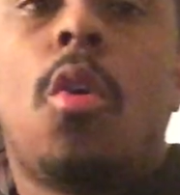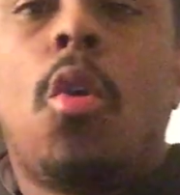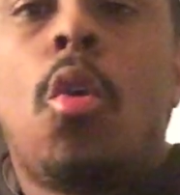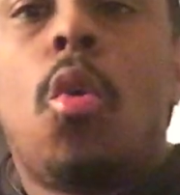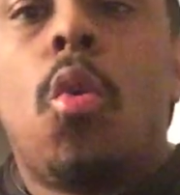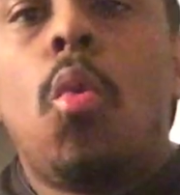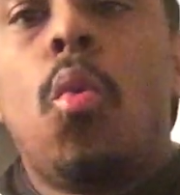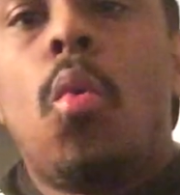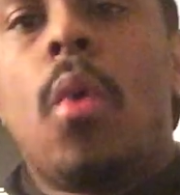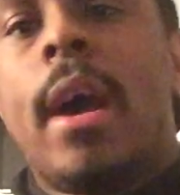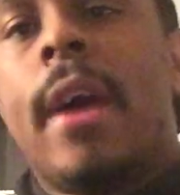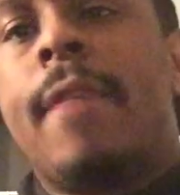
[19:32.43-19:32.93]

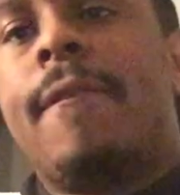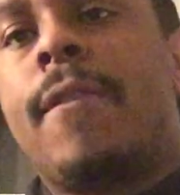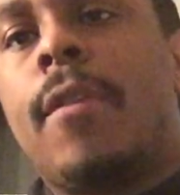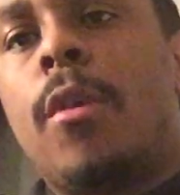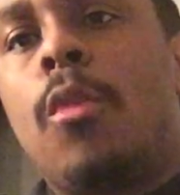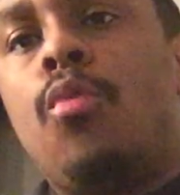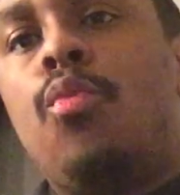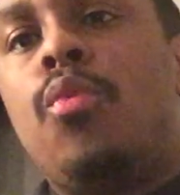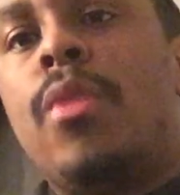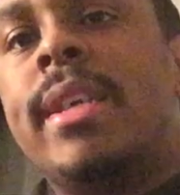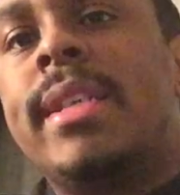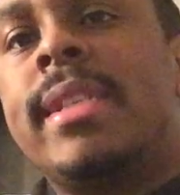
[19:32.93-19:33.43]
whoever
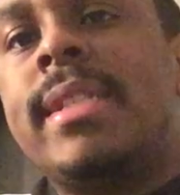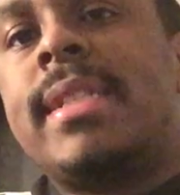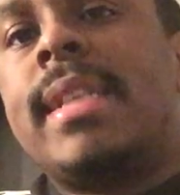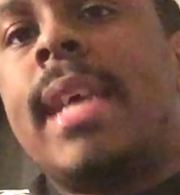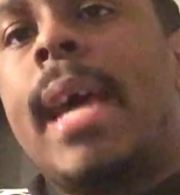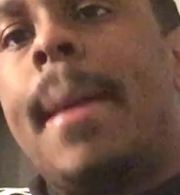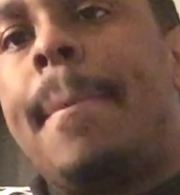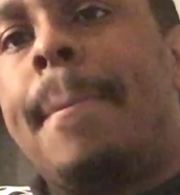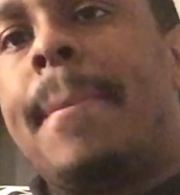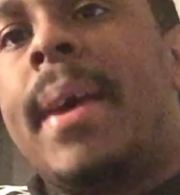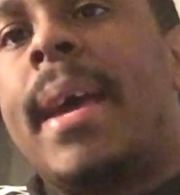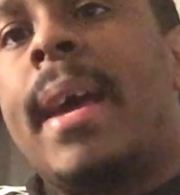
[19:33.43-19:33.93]
wins
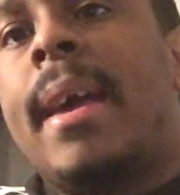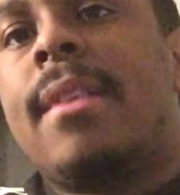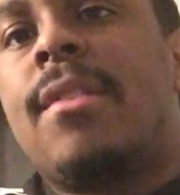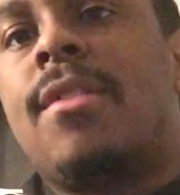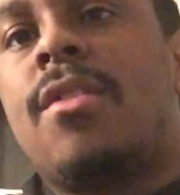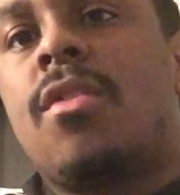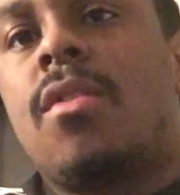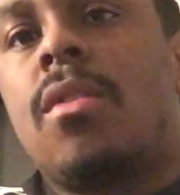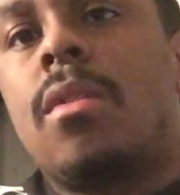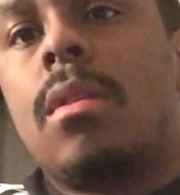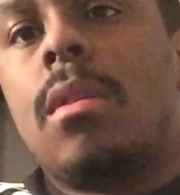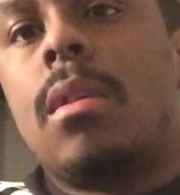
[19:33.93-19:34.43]
that
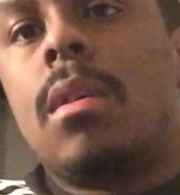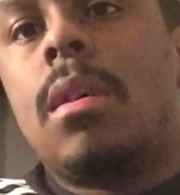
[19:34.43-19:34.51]
match,